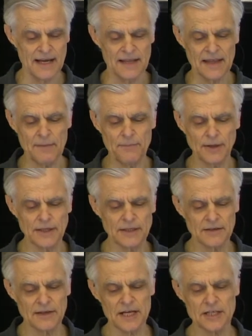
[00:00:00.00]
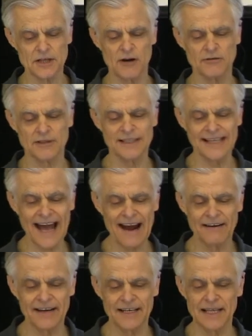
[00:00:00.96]
They put it on their shoulder and
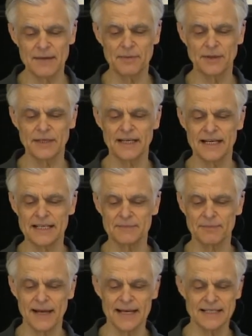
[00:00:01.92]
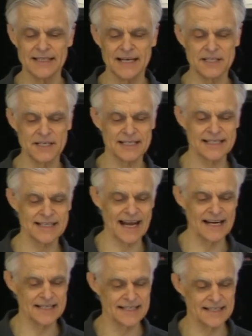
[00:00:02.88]
carry it. They put it in its place and it just
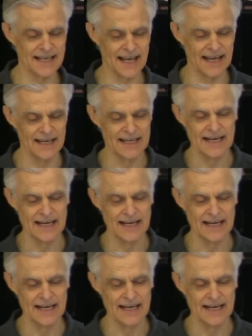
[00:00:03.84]
stands there.